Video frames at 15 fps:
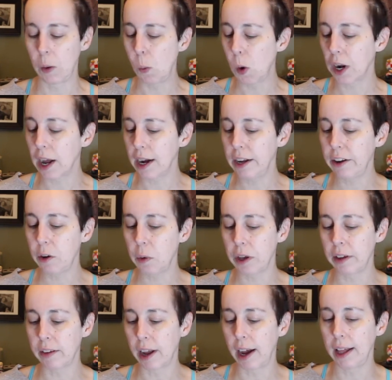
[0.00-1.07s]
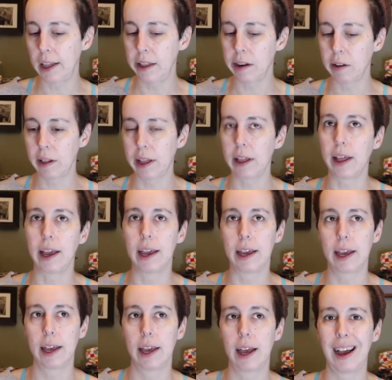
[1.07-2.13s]
And what I do is I literally
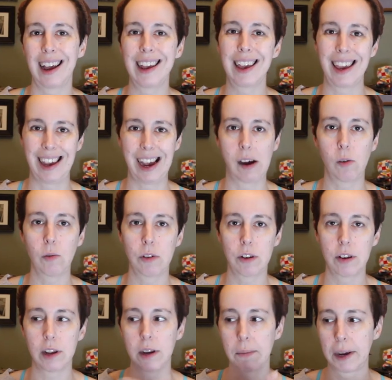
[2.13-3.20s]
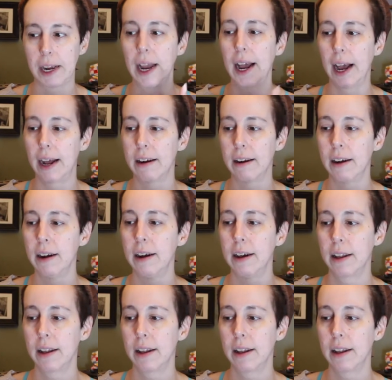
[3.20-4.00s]
like, I count in my head.